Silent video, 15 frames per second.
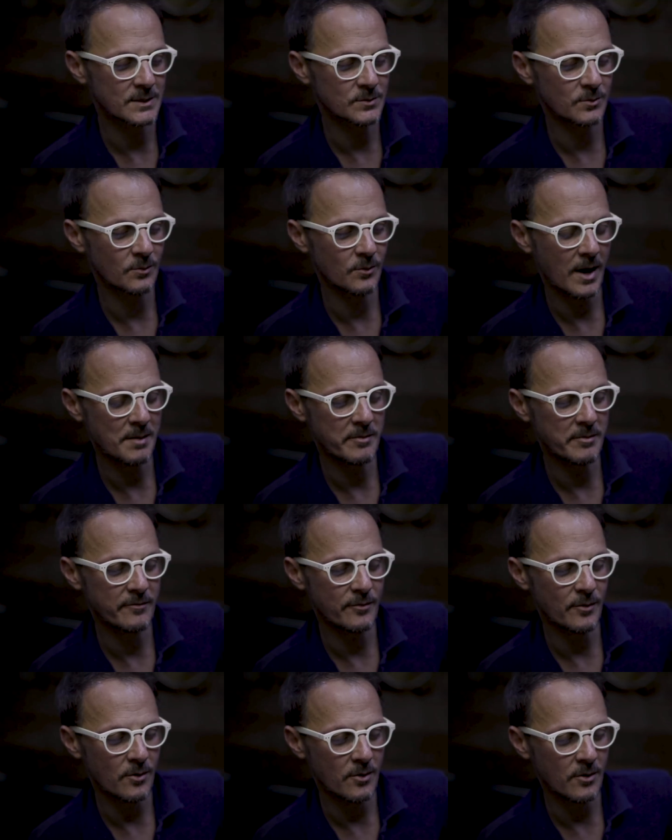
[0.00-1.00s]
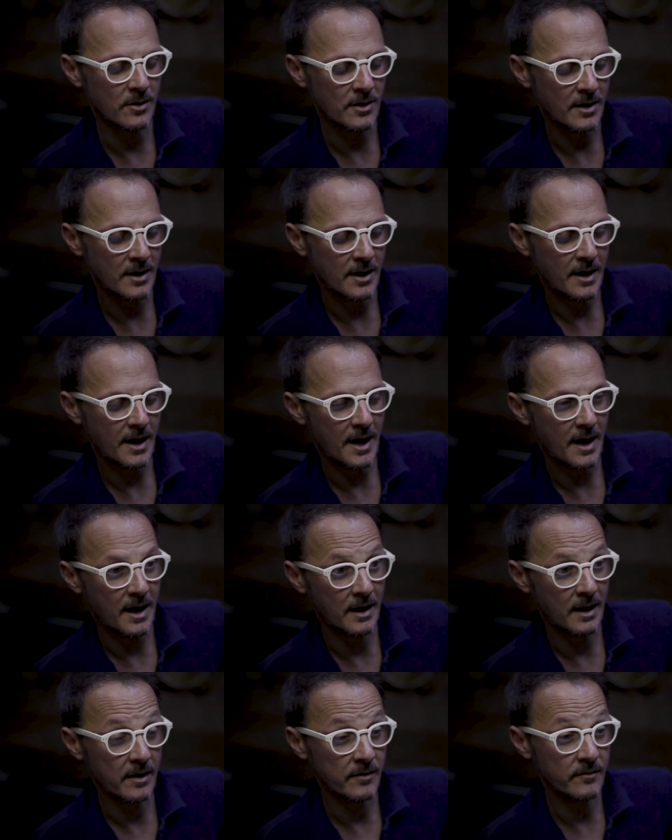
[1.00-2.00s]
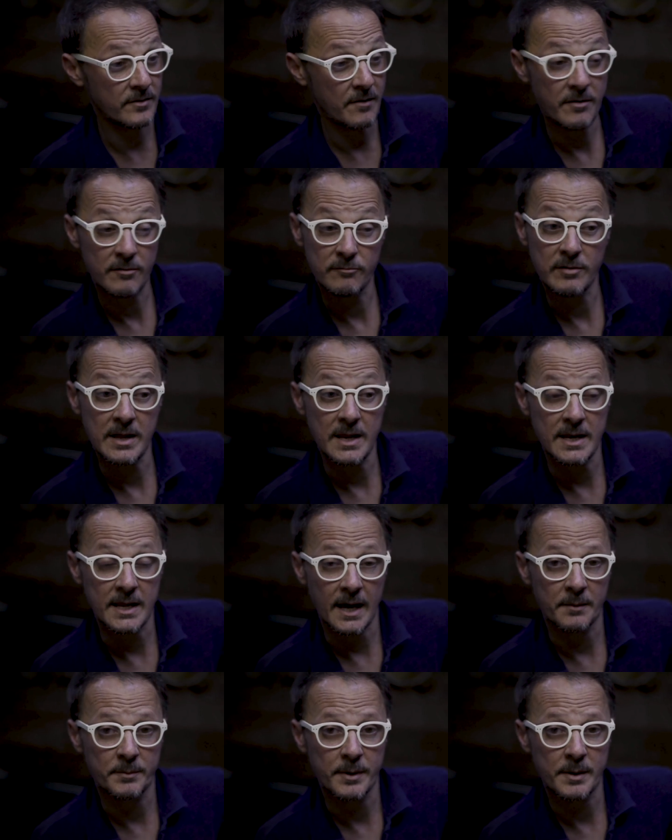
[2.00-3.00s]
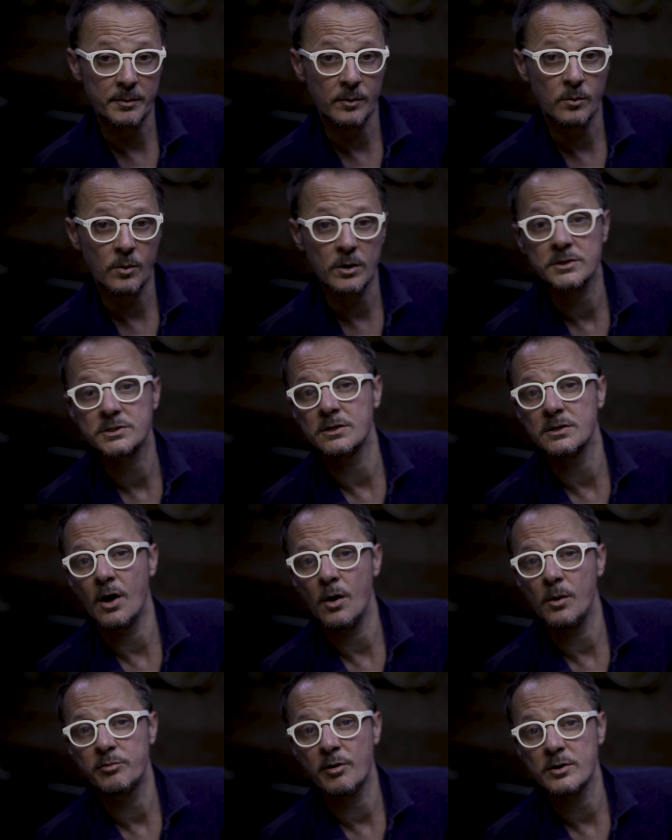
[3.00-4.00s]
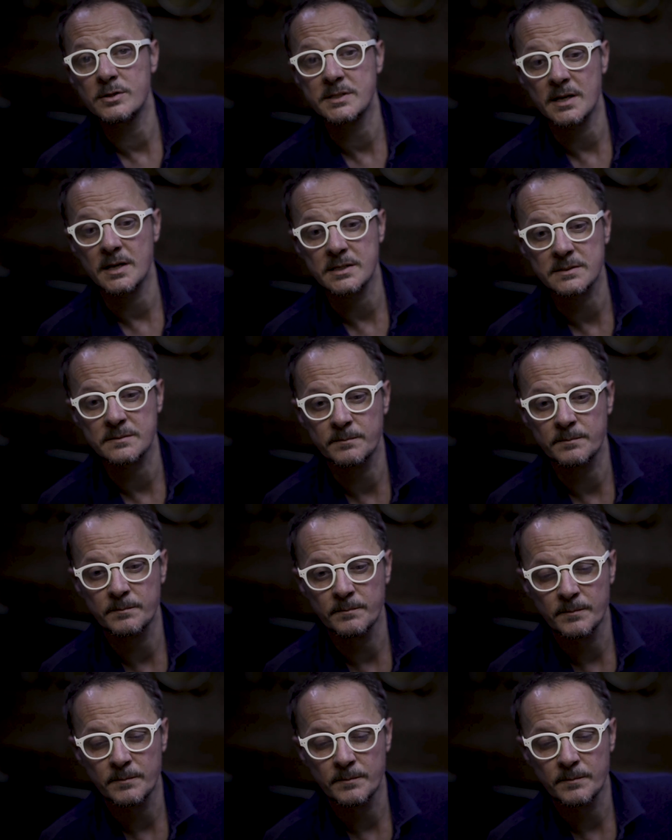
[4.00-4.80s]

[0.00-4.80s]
this way before, and I've never really had people watching the whole process.